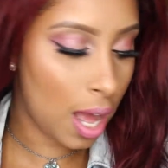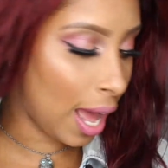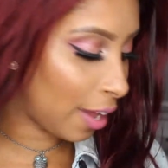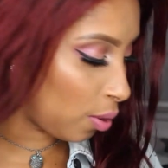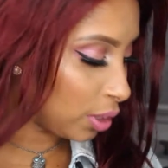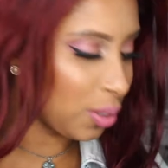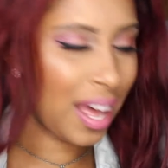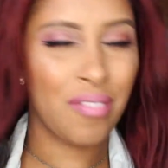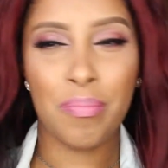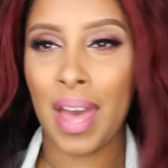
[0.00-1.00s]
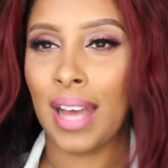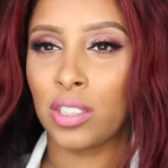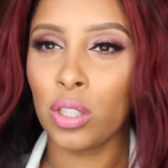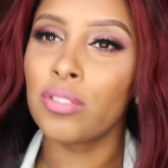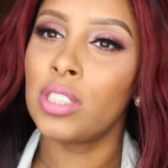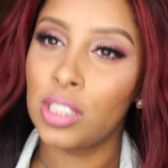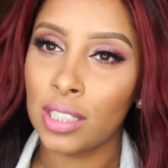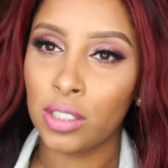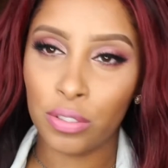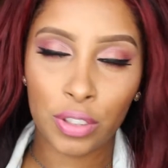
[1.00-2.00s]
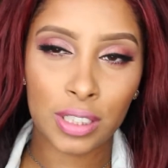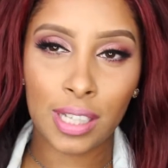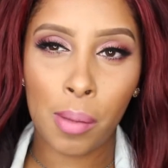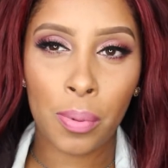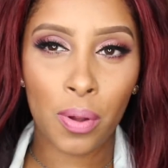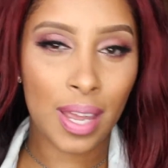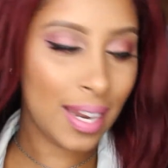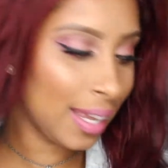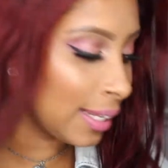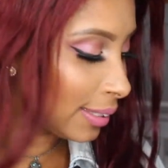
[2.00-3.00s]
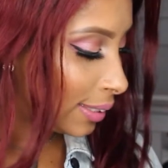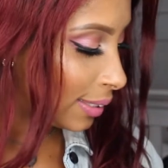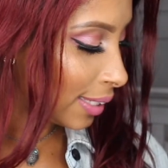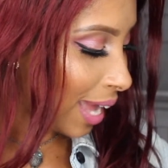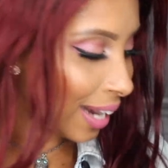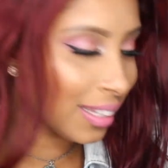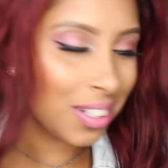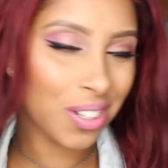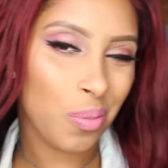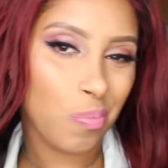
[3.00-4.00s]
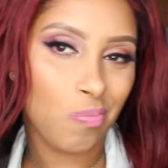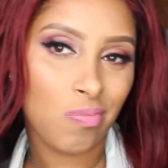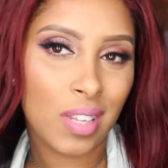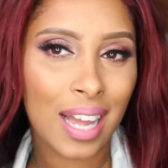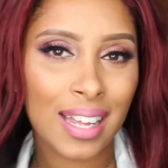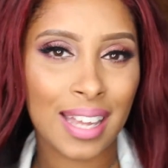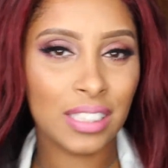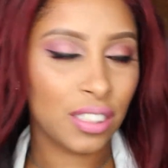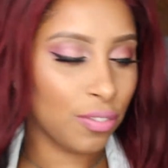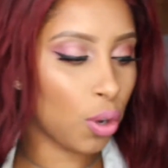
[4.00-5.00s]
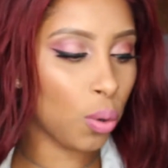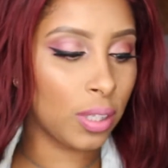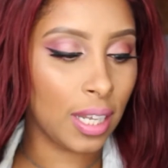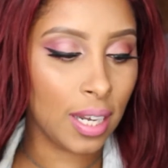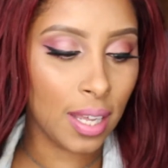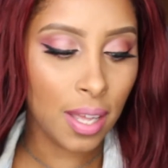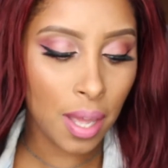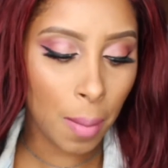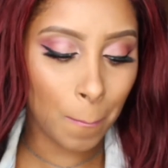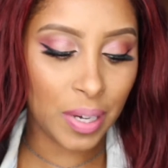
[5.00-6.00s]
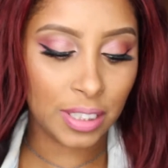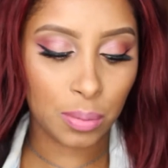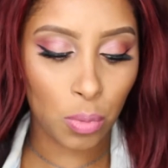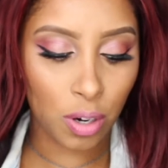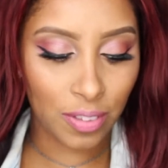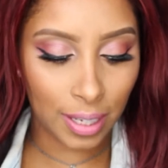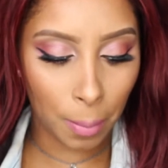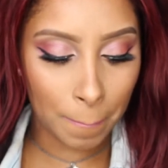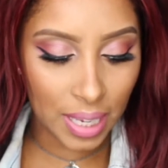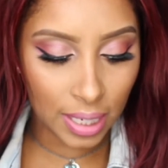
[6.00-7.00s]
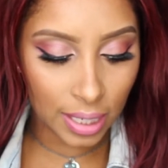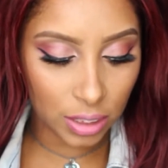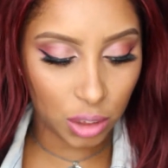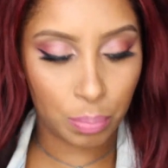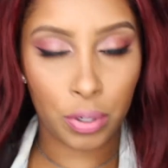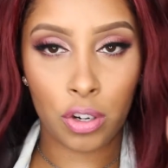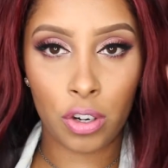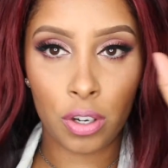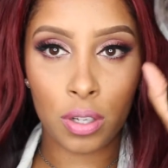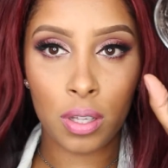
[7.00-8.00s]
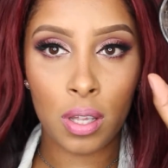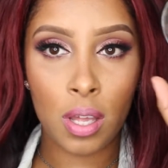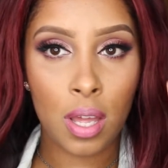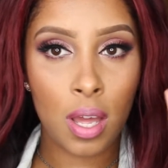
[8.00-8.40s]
I also have MAC Soft and Gentle, for example, and it's got a little bit of gold in it, but it's more of like a pinkish pearl.